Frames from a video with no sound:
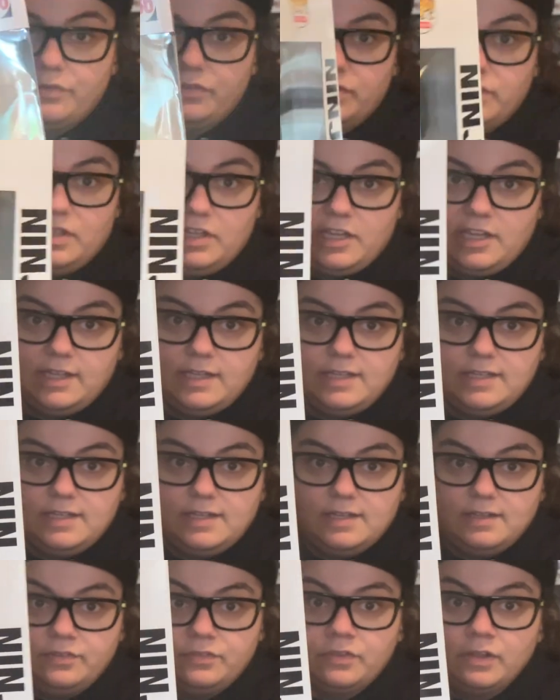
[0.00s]
So there
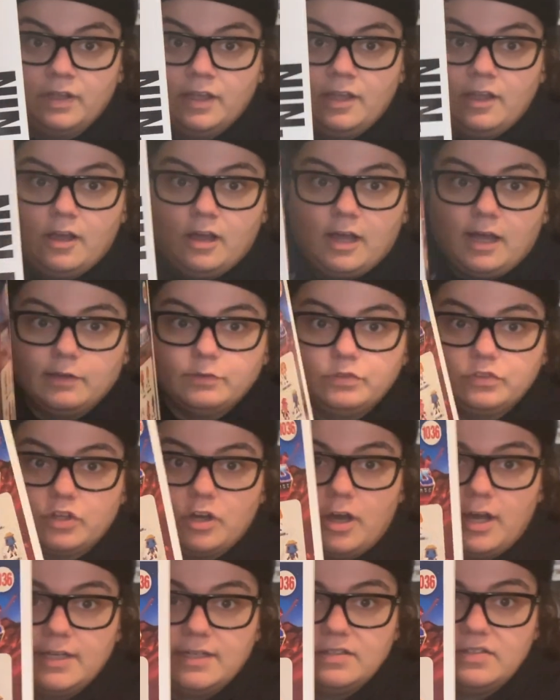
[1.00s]
he is. I was
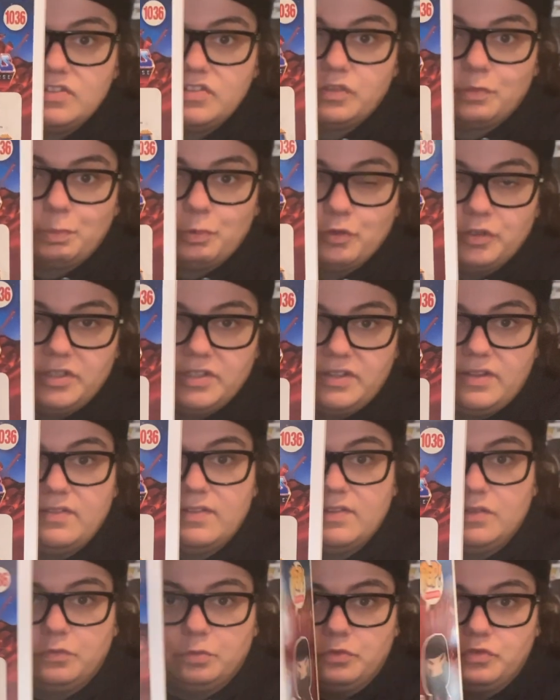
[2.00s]
kind of disappointed that
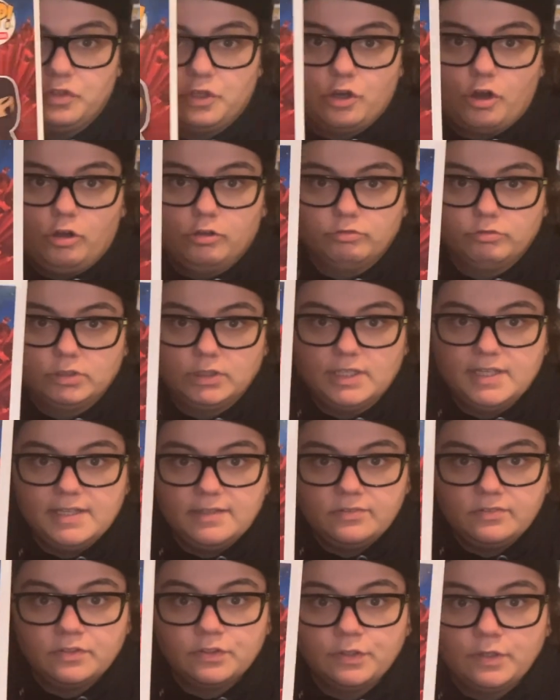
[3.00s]
this was a con
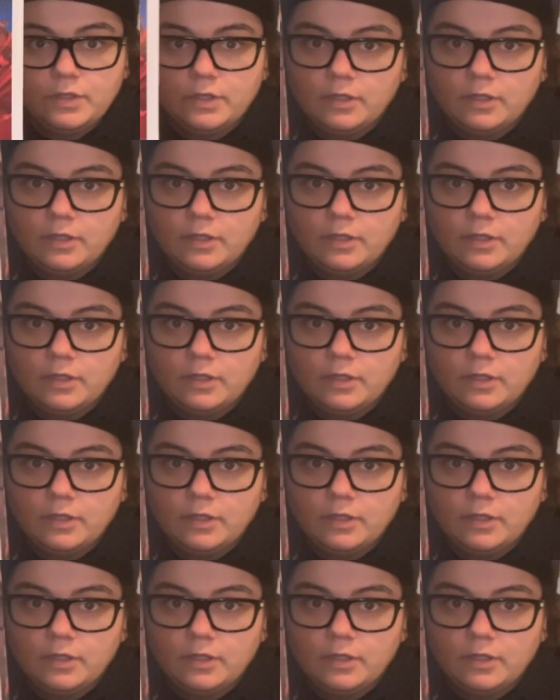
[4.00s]
release.